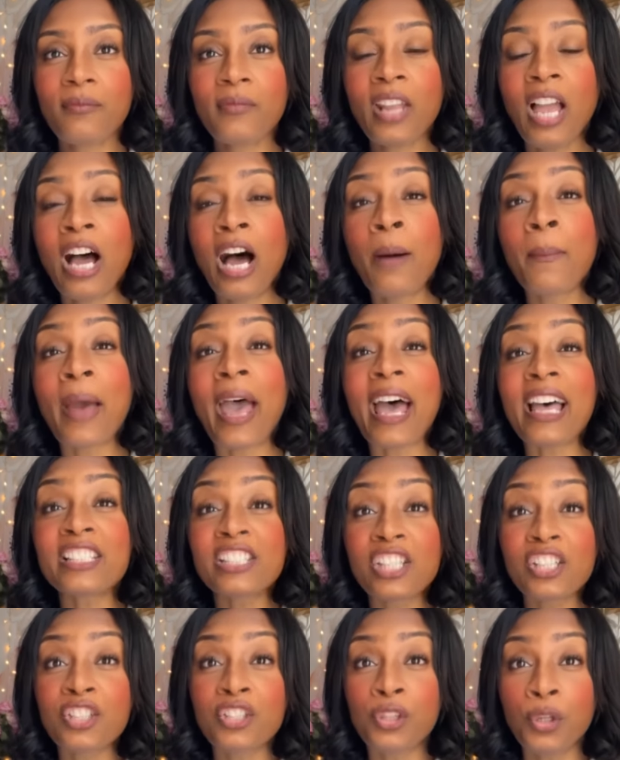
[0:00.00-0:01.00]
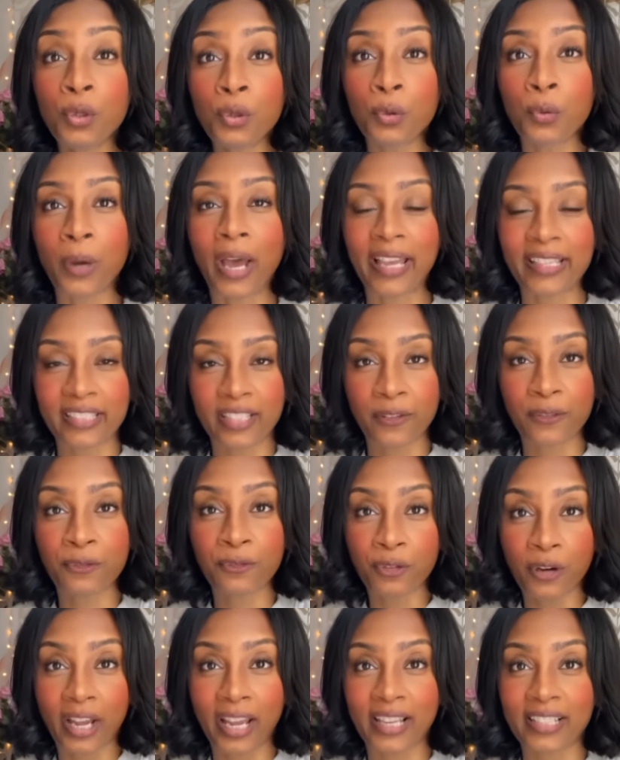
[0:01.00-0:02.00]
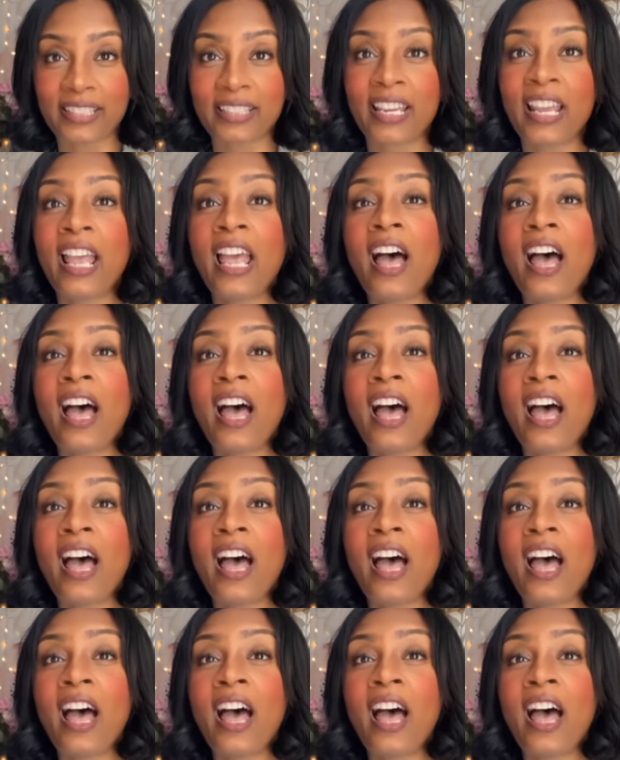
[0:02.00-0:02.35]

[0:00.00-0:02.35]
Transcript: um, as a new, as a fresh.